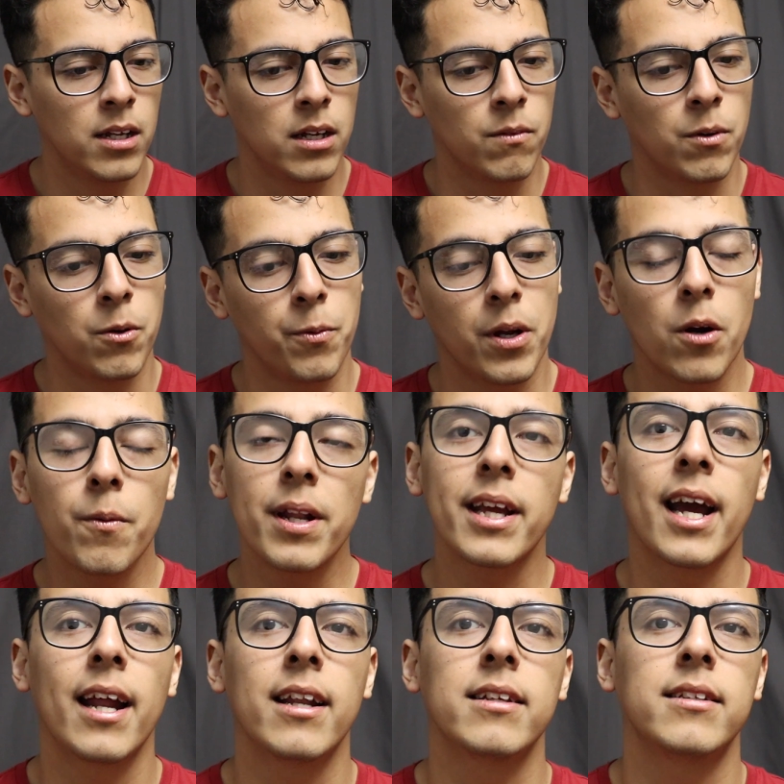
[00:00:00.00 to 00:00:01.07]
Well, we already
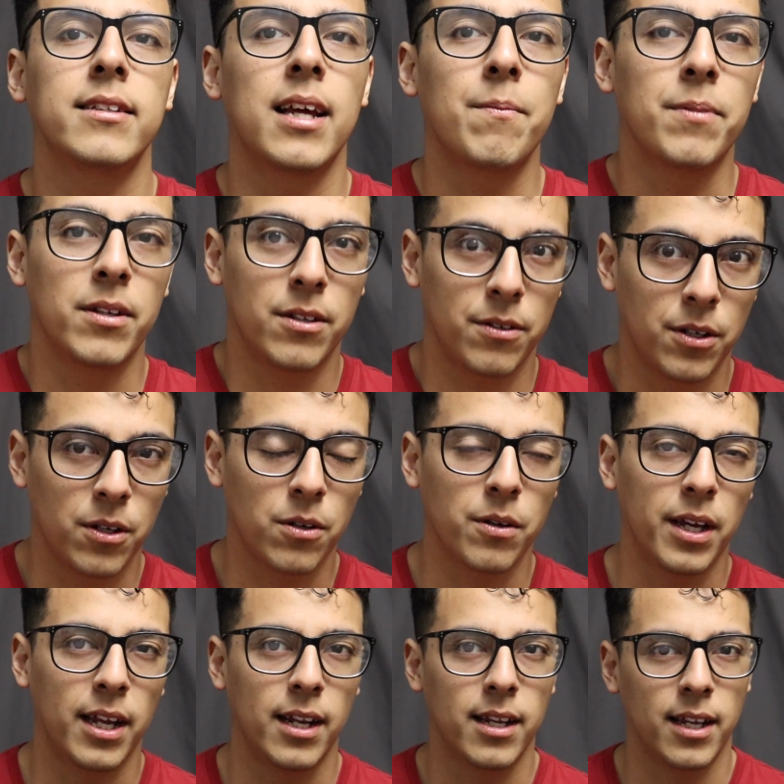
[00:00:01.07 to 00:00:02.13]
kind of stepped into,
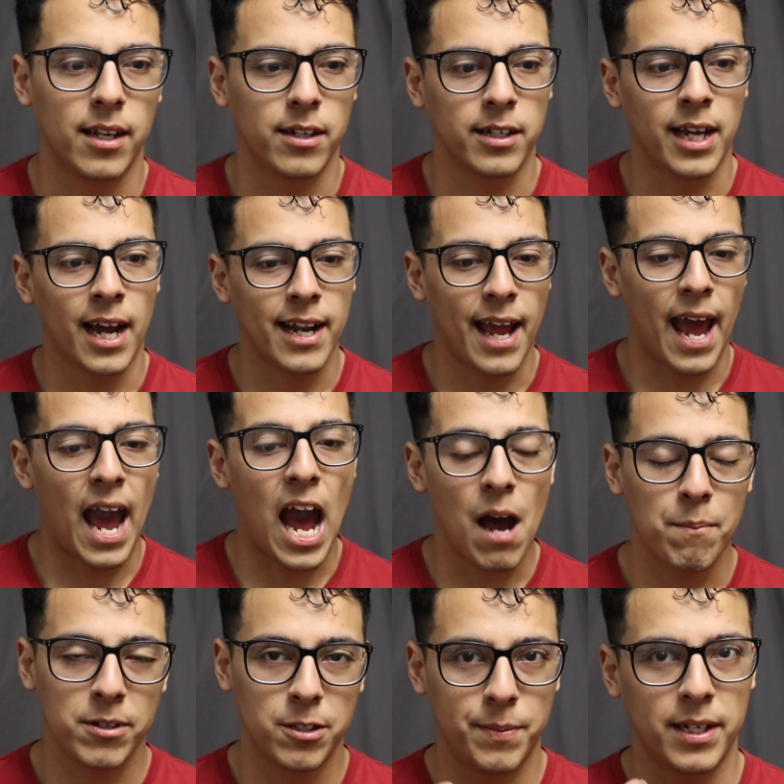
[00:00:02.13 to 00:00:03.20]
it kind of
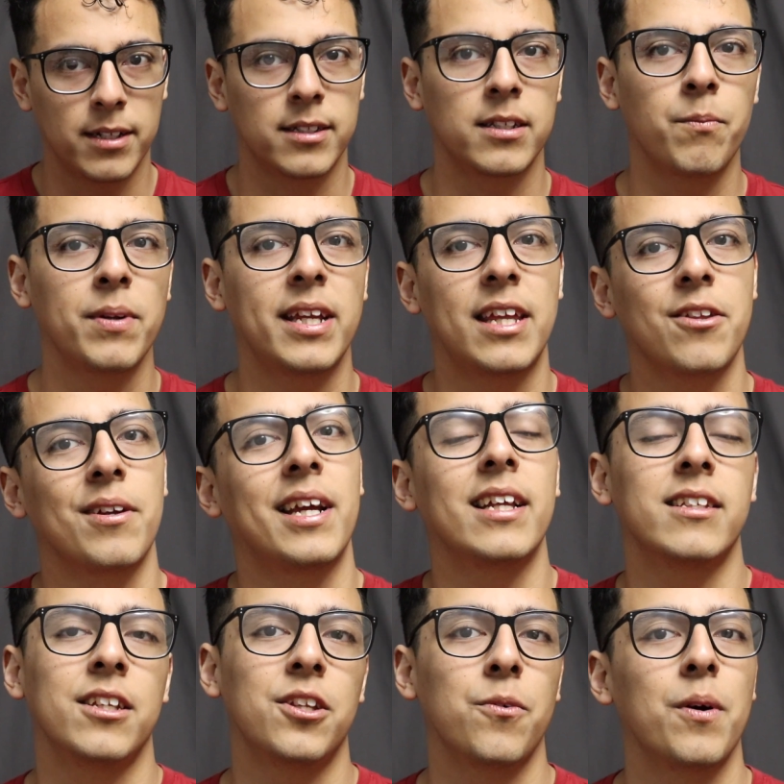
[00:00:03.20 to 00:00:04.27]
happens because somebody either
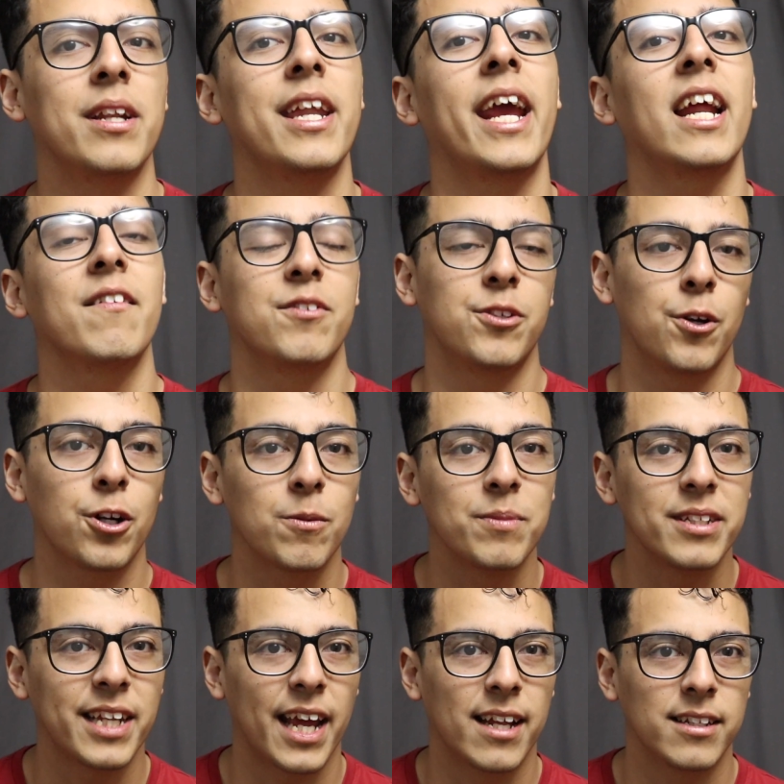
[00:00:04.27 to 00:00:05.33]
gets into a negative
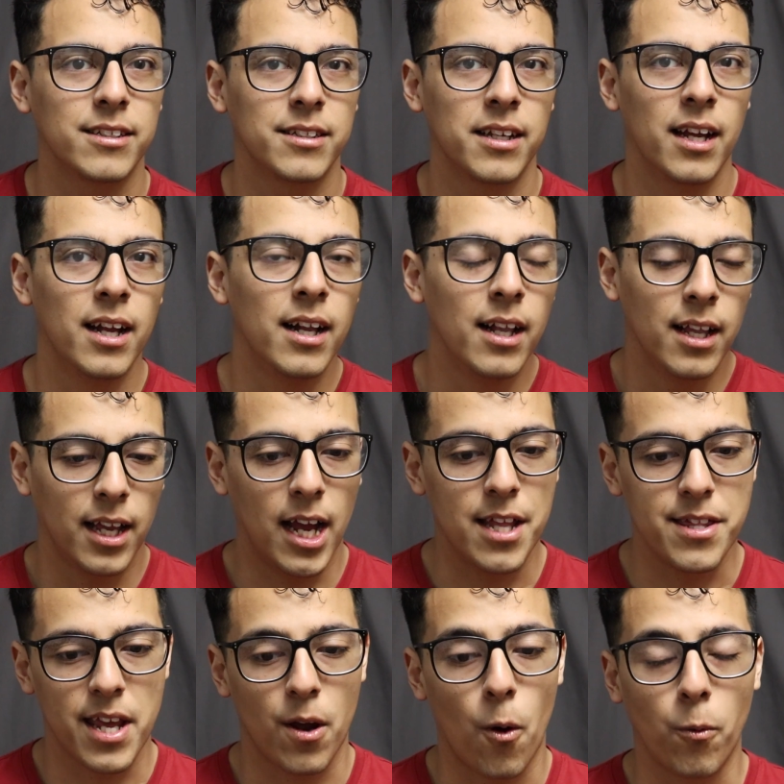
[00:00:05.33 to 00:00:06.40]
circumstance
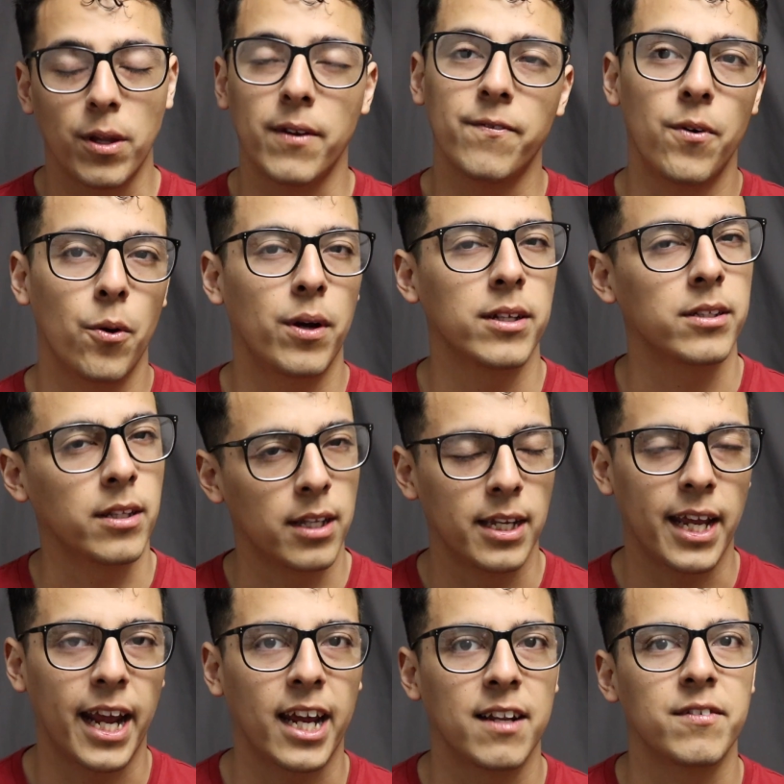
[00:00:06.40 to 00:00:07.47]
and they only focus on the
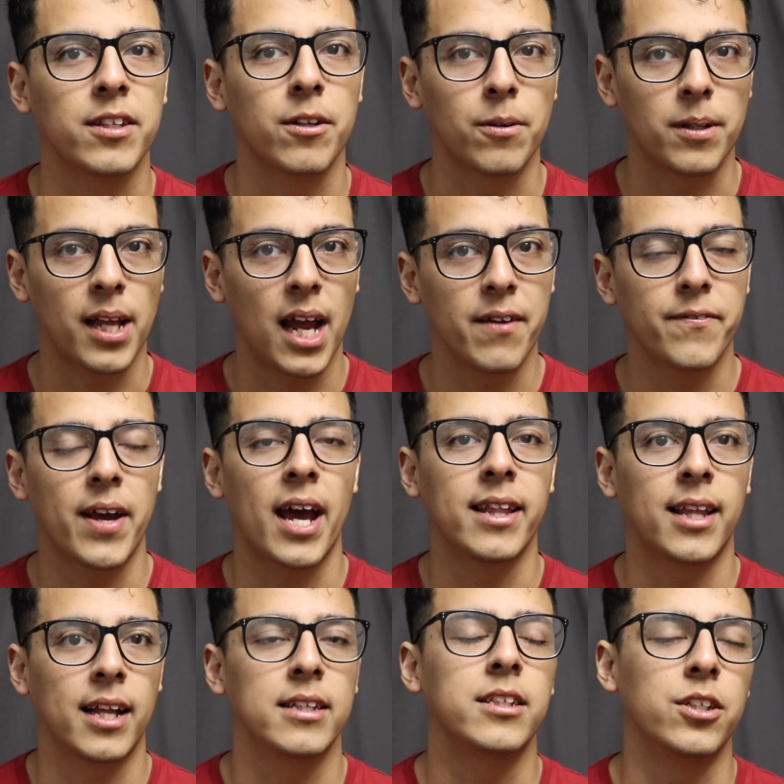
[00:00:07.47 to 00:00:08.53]
negatives in their life at
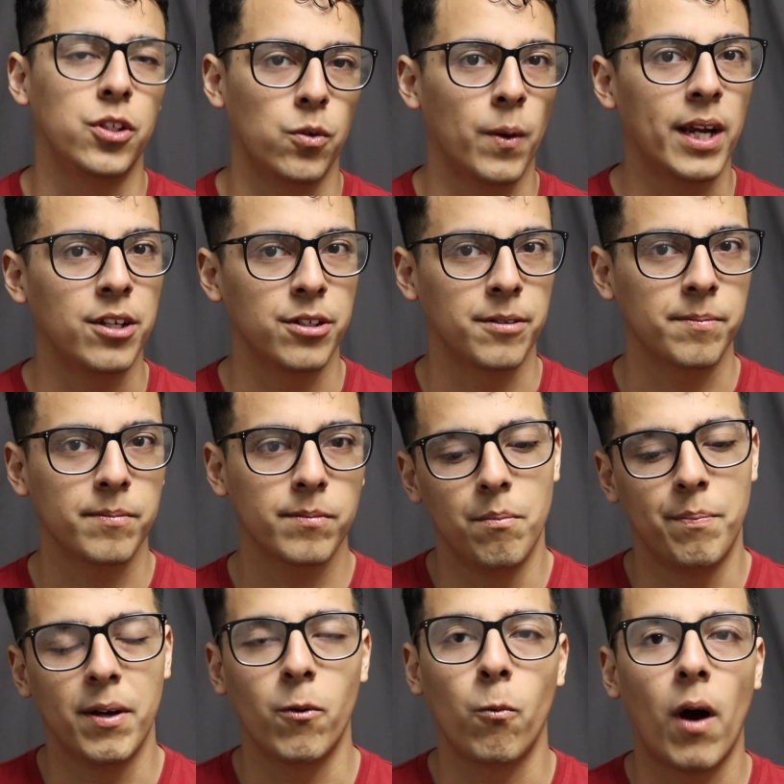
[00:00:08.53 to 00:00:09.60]
that situation.
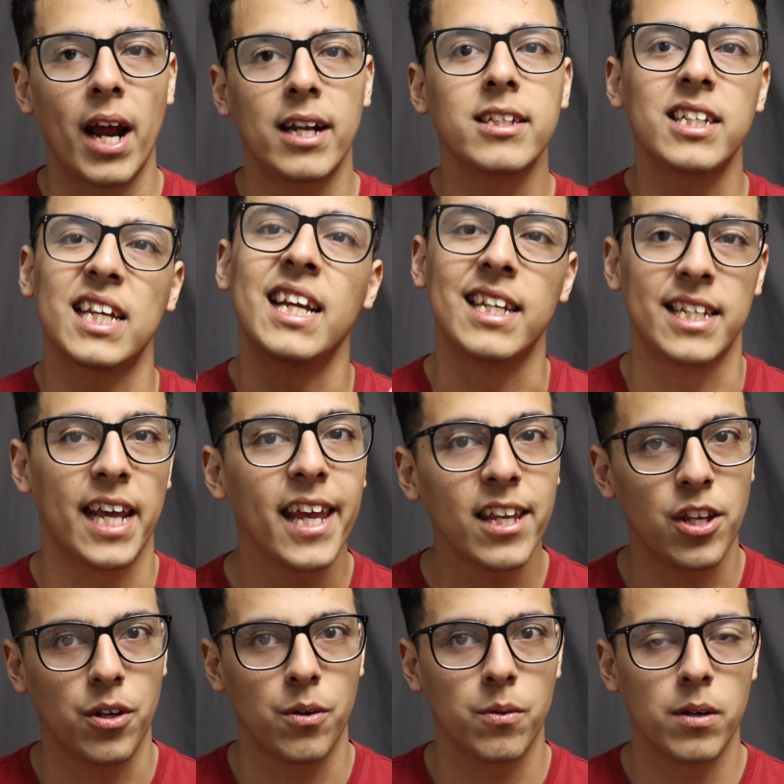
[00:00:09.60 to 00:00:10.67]
But why does it
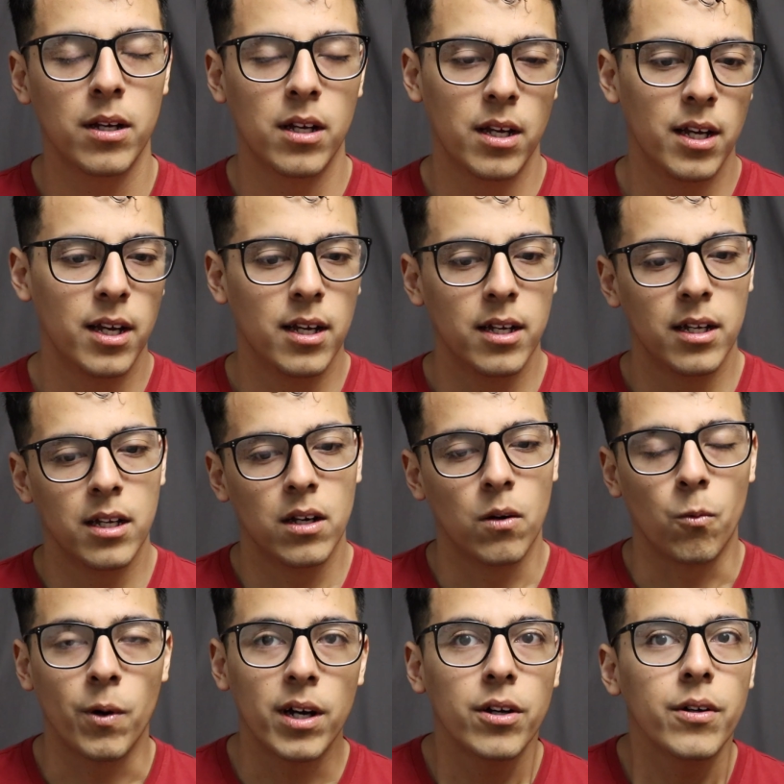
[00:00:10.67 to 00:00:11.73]
continue?
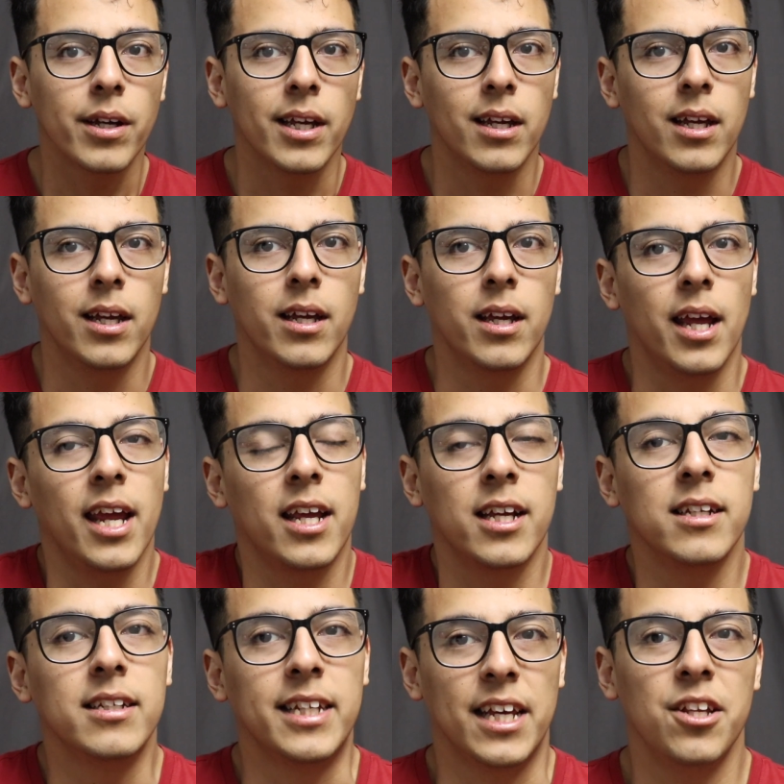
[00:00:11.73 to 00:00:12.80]
Well, it
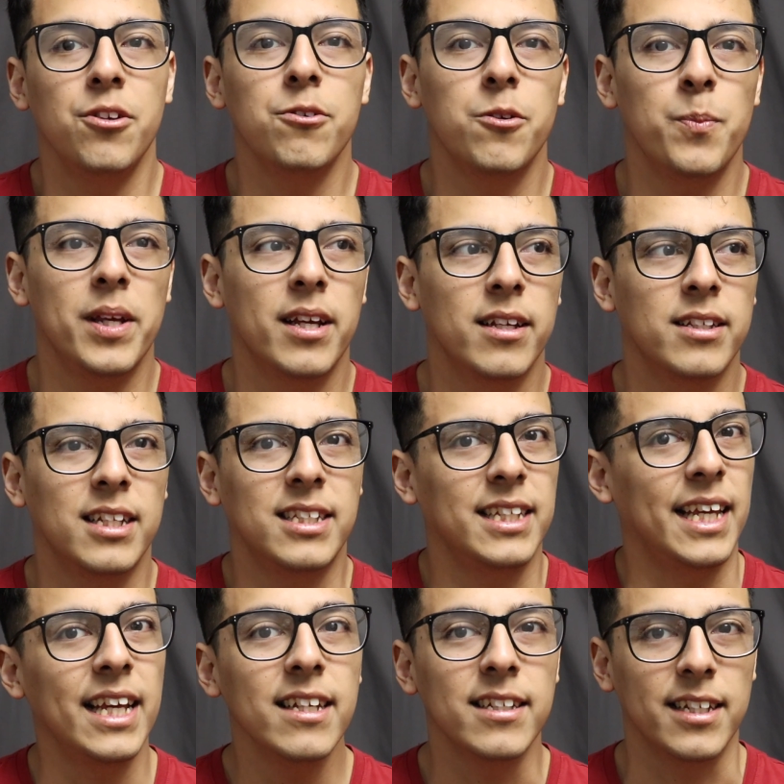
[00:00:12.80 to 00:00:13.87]
continues because it's
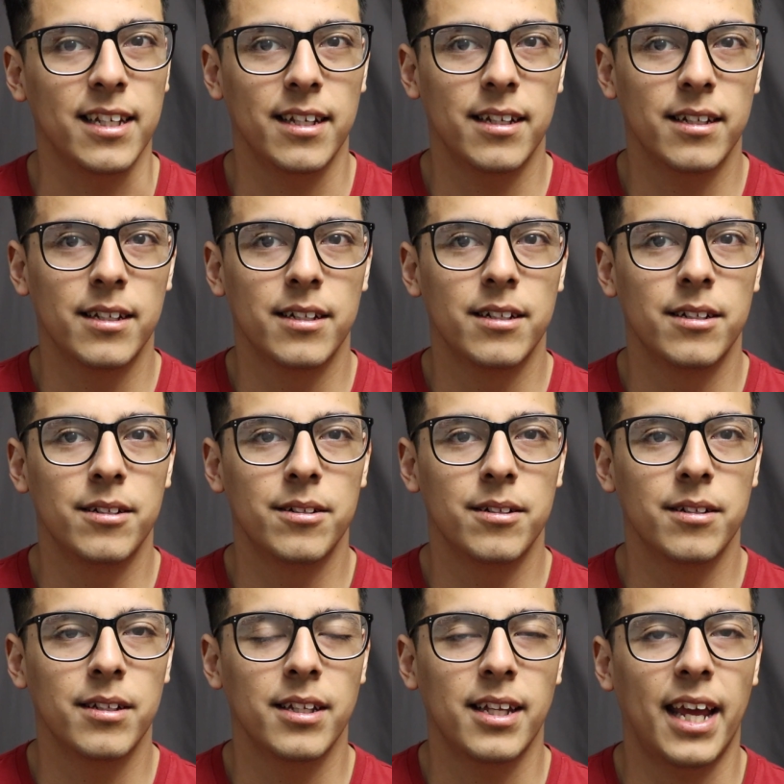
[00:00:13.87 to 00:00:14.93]
easy.
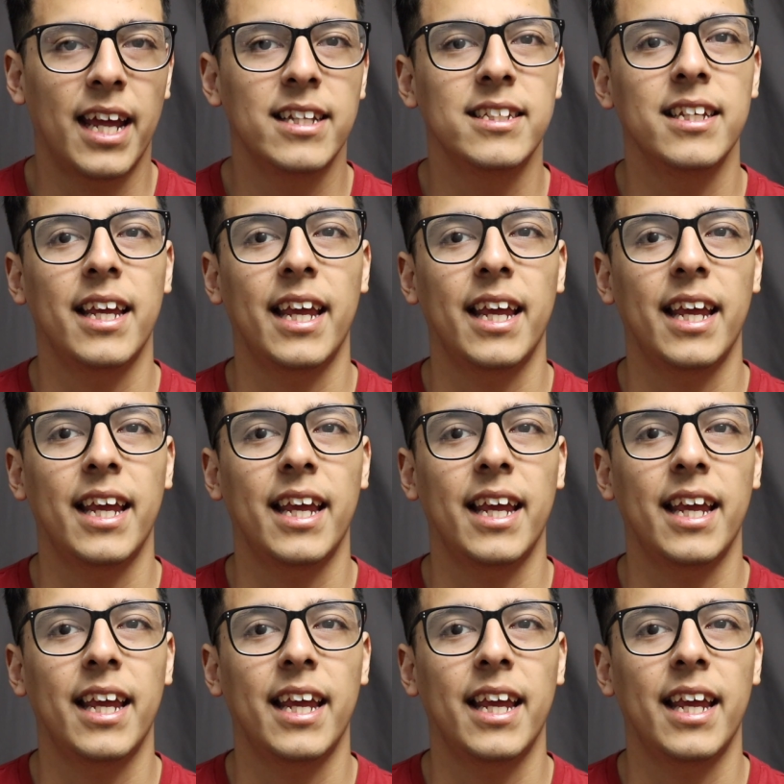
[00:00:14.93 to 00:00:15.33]
It's